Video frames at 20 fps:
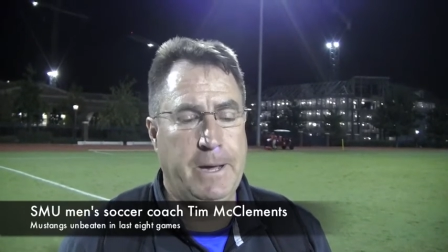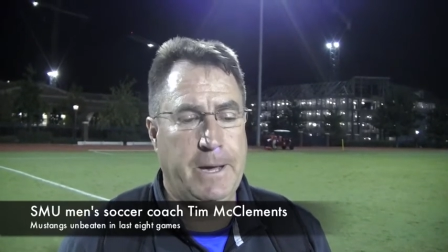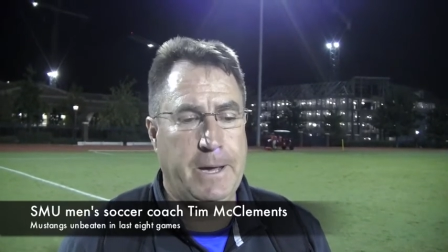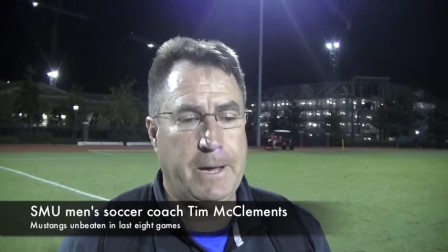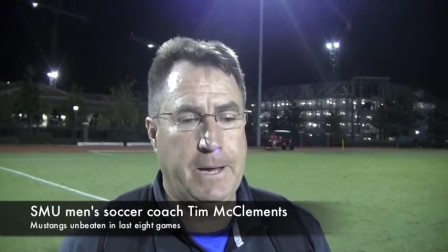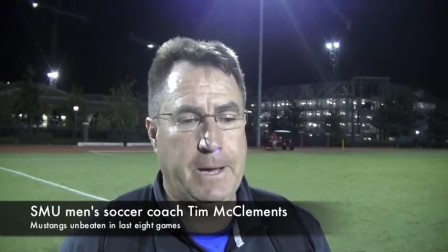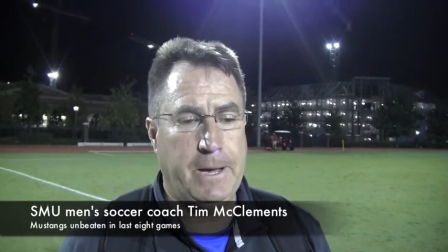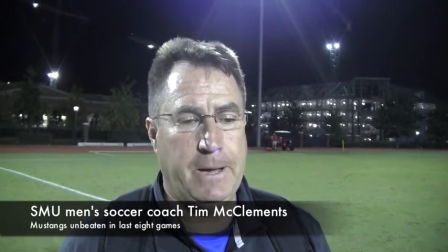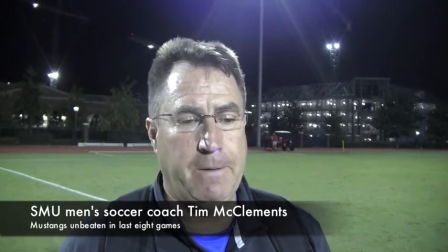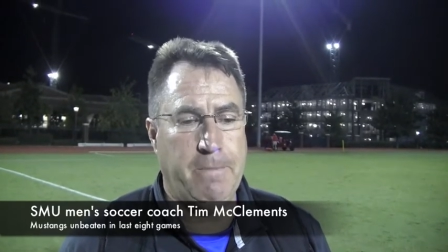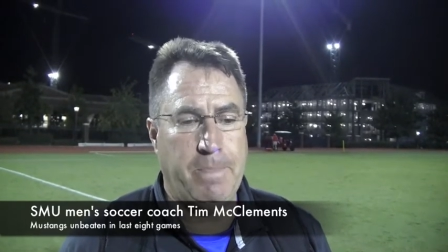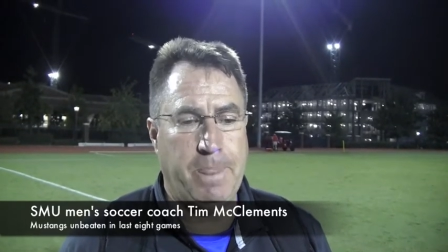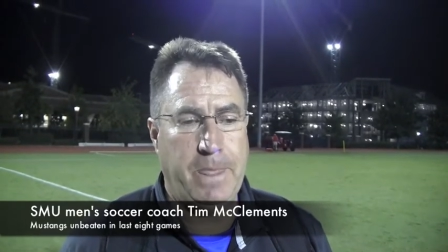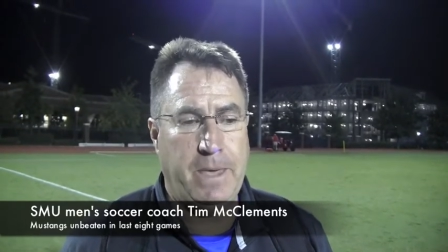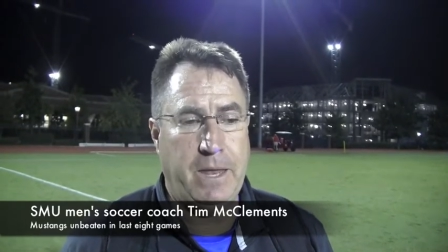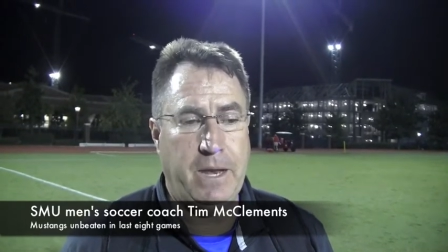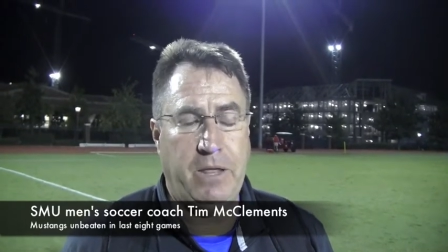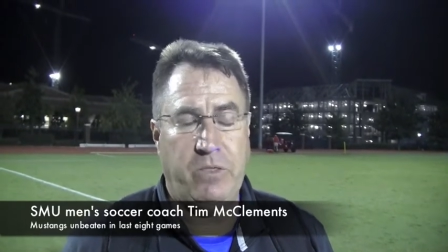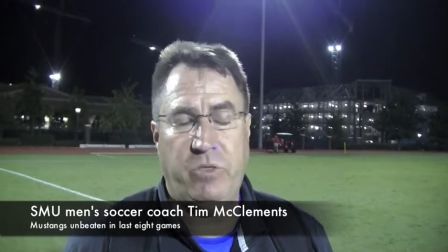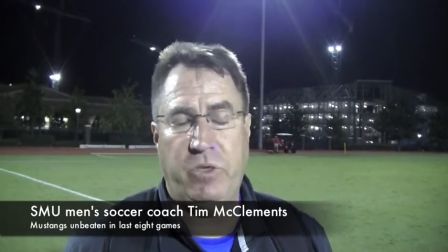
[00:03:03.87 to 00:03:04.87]
Um,
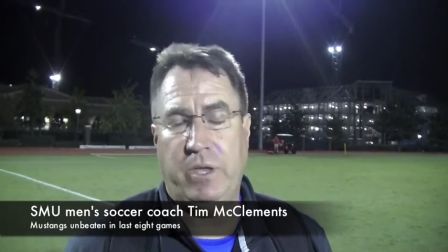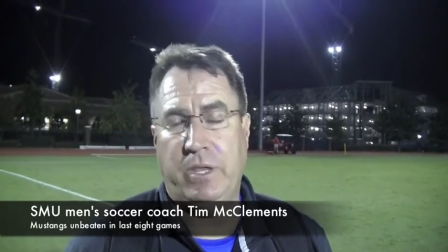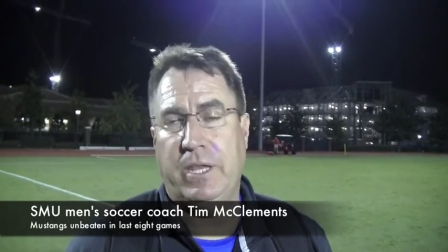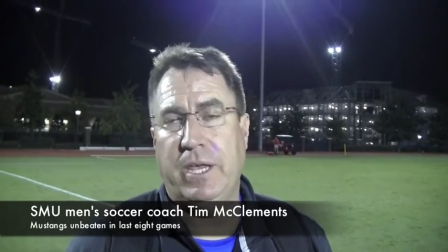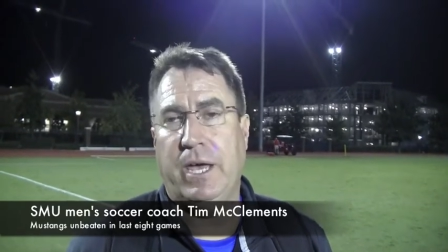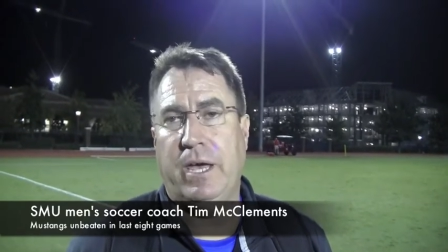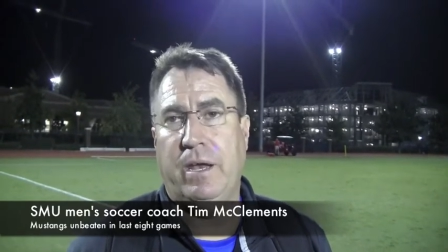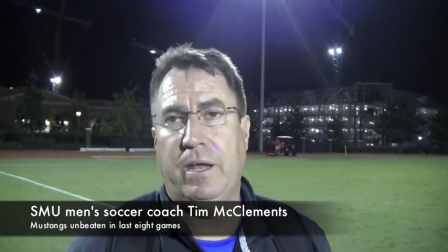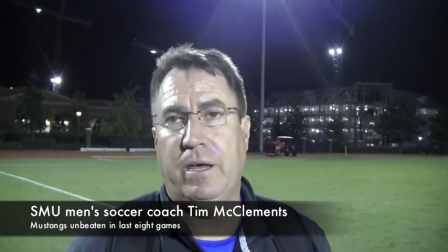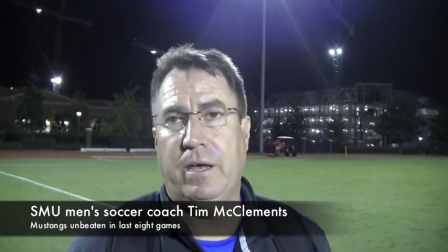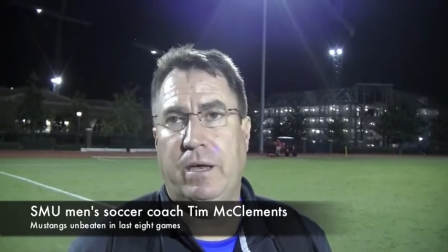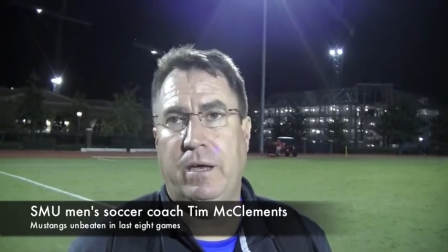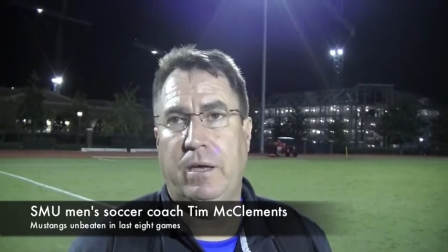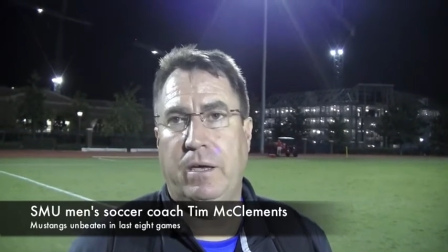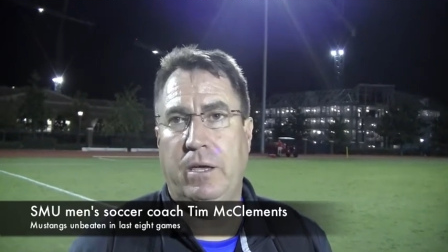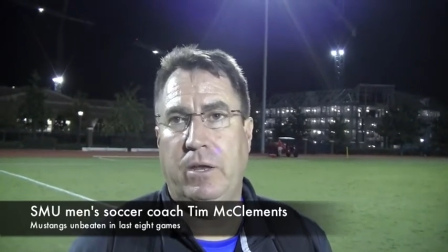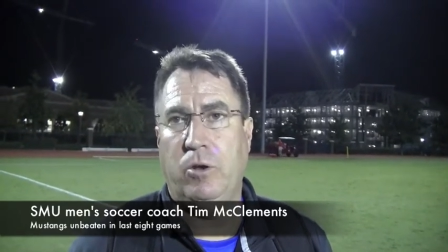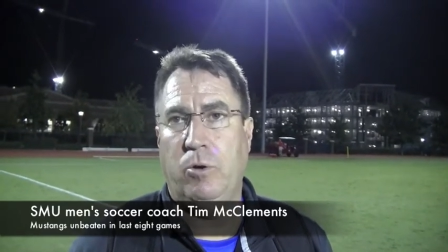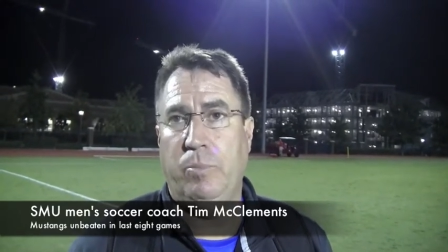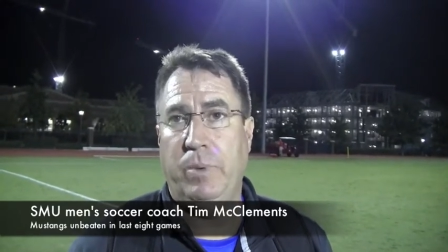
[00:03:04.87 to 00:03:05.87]
and I think that
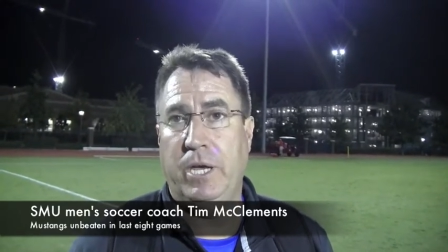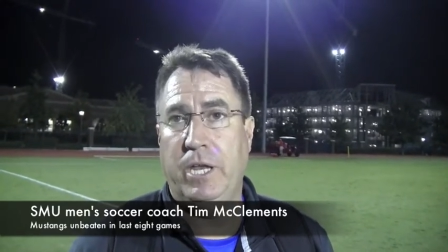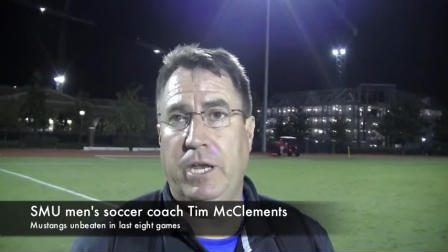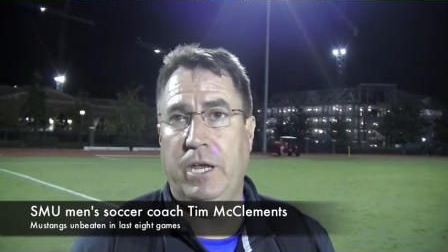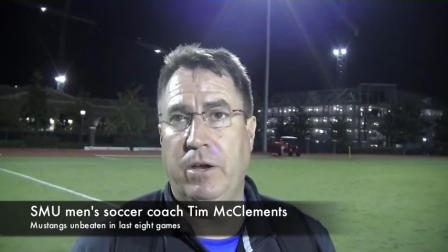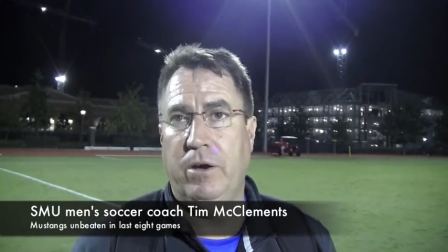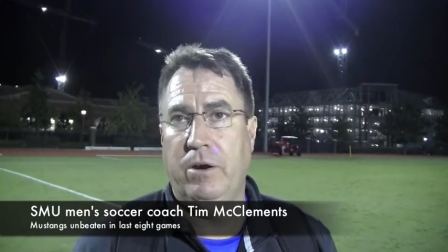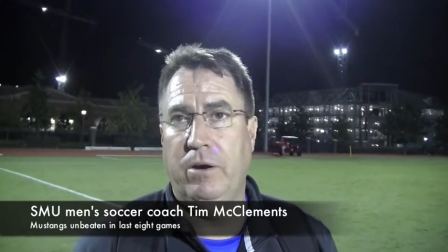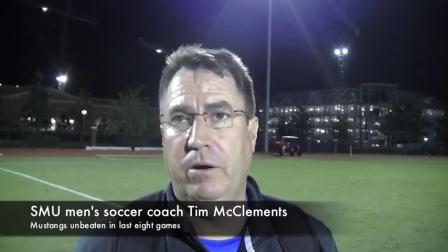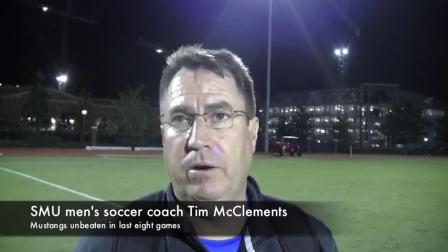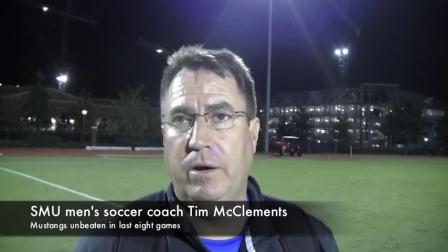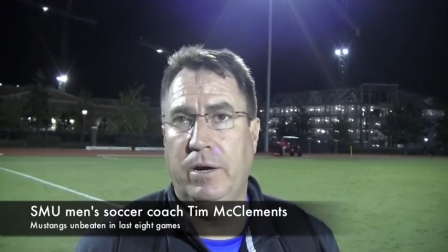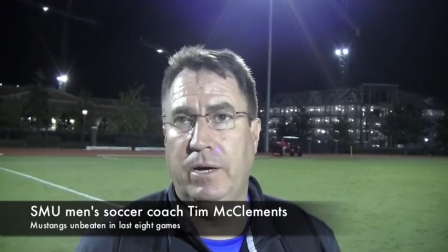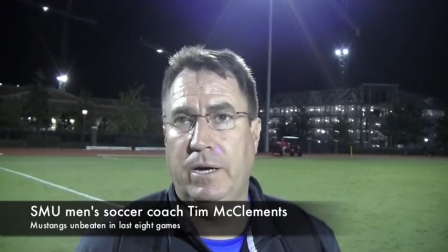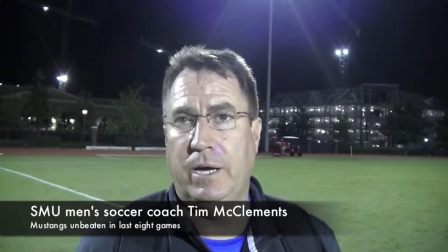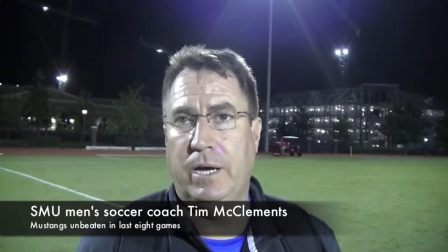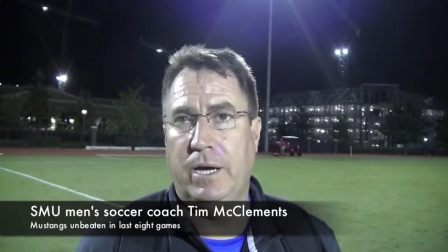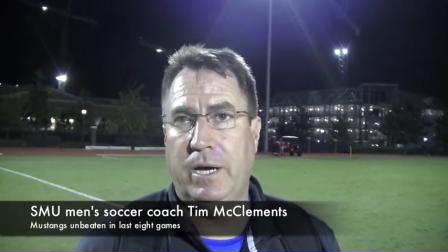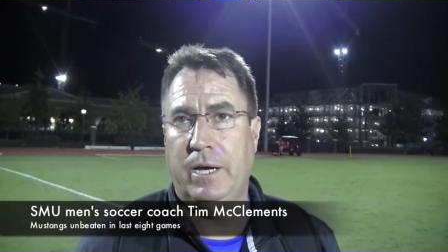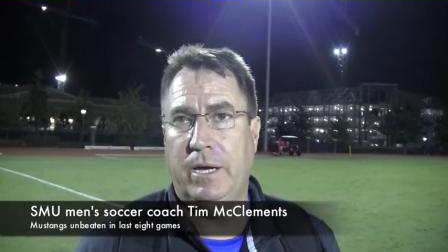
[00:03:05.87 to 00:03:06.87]
uh, you know, being here,
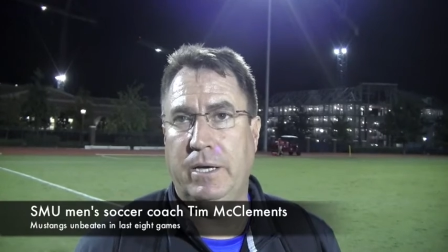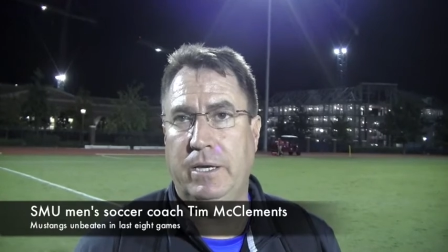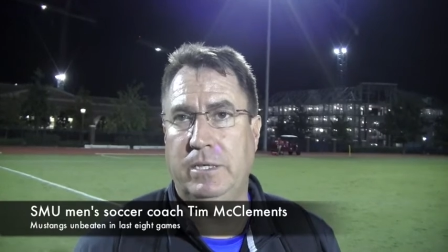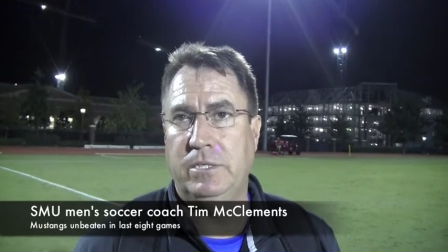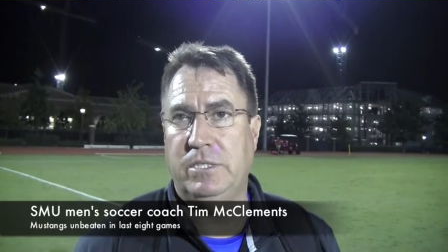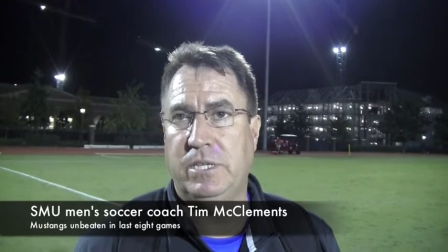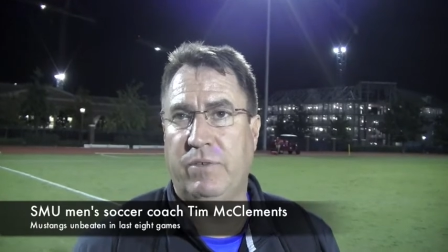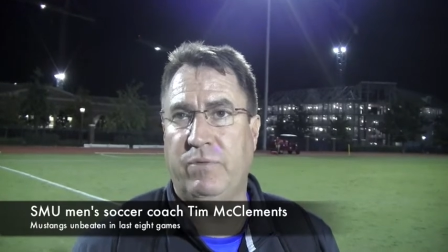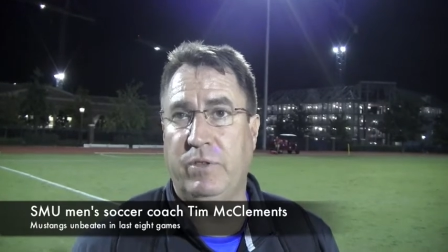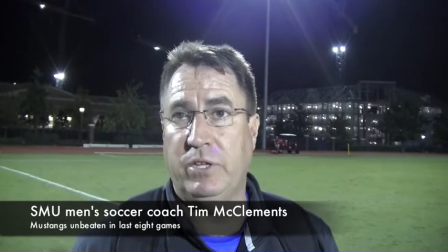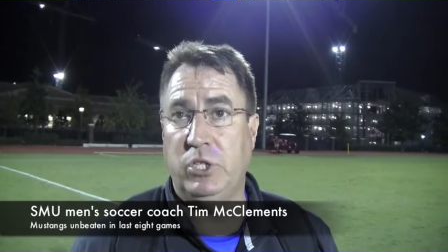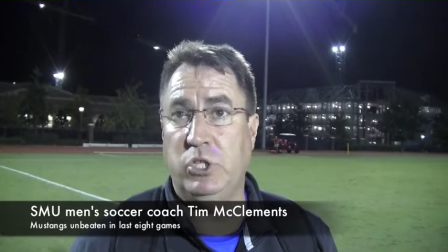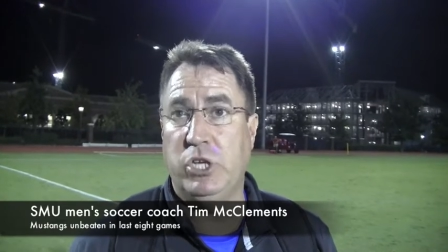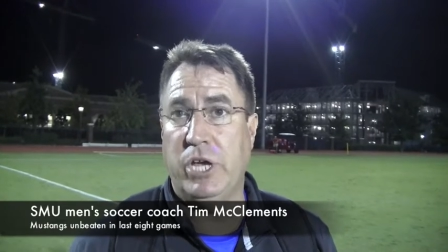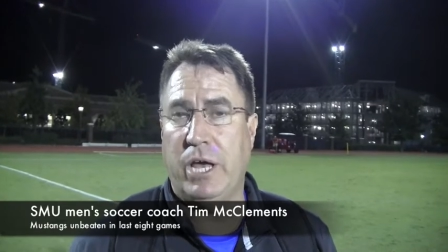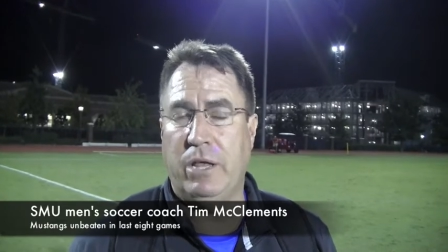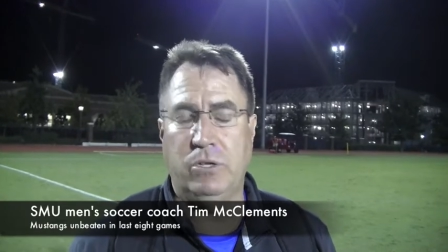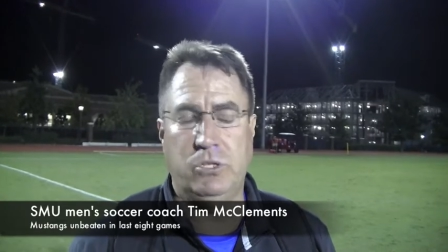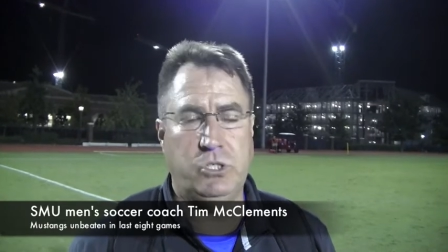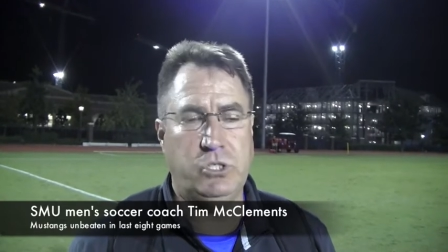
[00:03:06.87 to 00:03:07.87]
uh, he's definitely
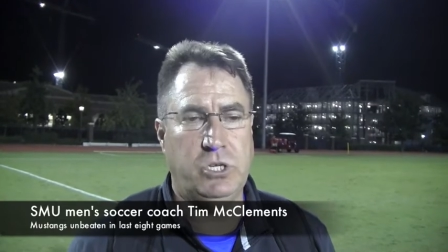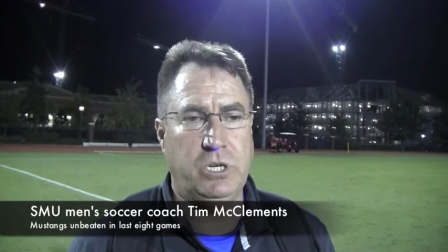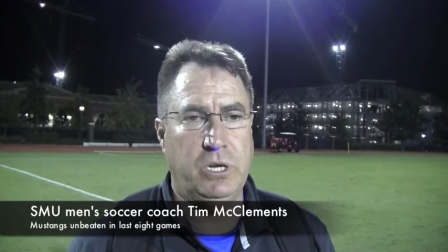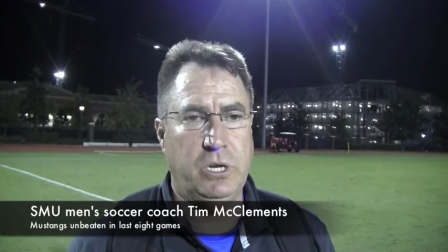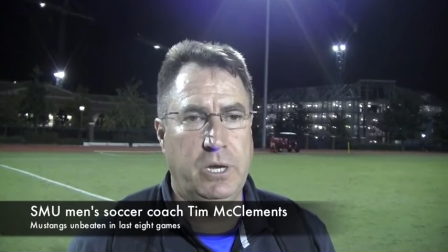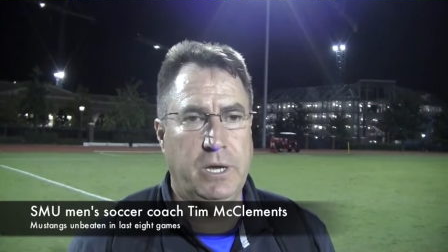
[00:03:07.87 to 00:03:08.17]
challenged.